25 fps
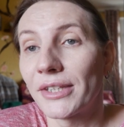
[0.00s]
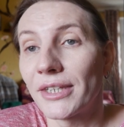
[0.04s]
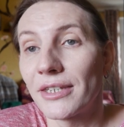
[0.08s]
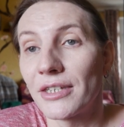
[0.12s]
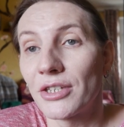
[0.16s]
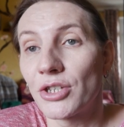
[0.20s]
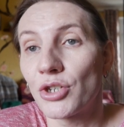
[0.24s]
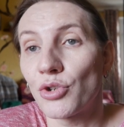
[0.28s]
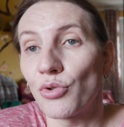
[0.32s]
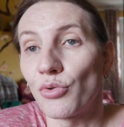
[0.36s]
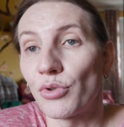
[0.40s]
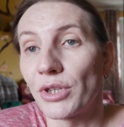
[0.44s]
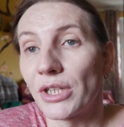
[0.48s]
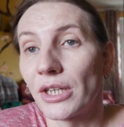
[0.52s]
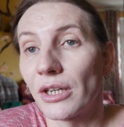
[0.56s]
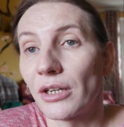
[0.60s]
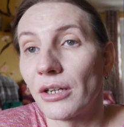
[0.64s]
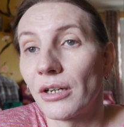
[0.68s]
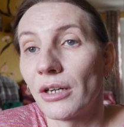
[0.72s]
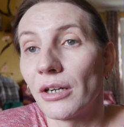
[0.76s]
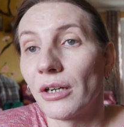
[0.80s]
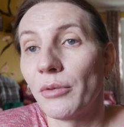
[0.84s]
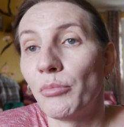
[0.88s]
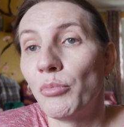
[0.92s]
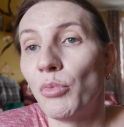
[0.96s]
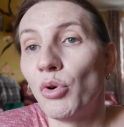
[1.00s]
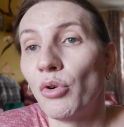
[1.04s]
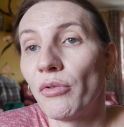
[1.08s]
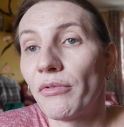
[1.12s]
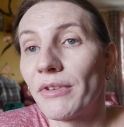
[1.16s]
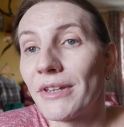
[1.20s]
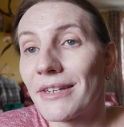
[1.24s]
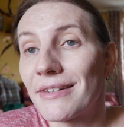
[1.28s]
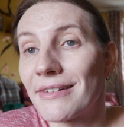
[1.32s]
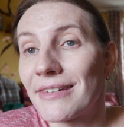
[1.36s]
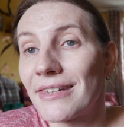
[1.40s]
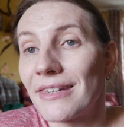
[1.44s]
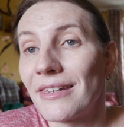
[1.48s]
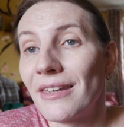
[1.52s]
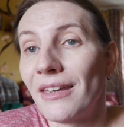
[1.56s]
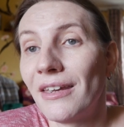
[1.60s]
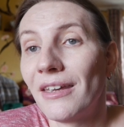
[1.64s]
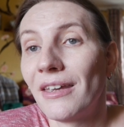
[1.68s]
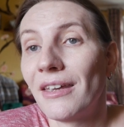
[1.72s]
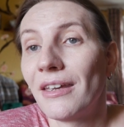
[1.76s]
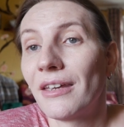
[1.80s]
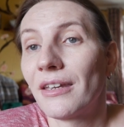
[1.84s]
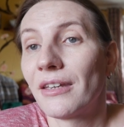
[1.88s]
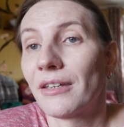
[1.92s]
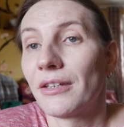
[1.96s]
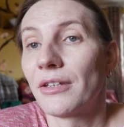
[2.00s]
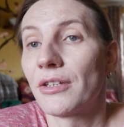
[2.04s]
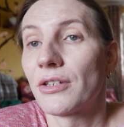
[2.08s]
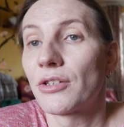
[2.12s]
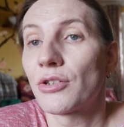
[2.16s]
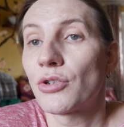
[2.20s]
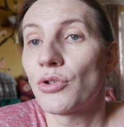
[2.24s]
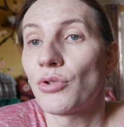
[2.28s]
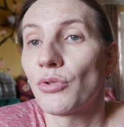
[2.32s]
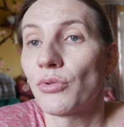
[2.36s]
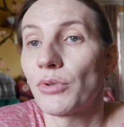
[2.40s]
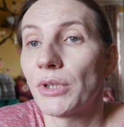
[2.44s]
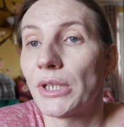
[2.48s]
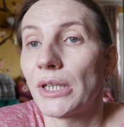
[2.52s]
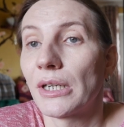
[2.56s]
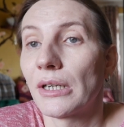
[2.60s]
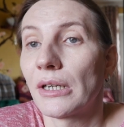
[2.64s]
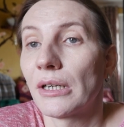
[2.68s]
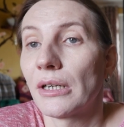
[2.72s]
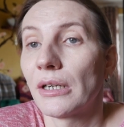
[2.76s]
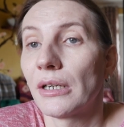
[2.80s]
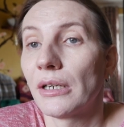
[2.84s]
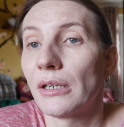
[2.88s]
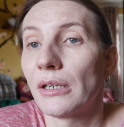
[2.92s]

He's shooting movies, he's shooting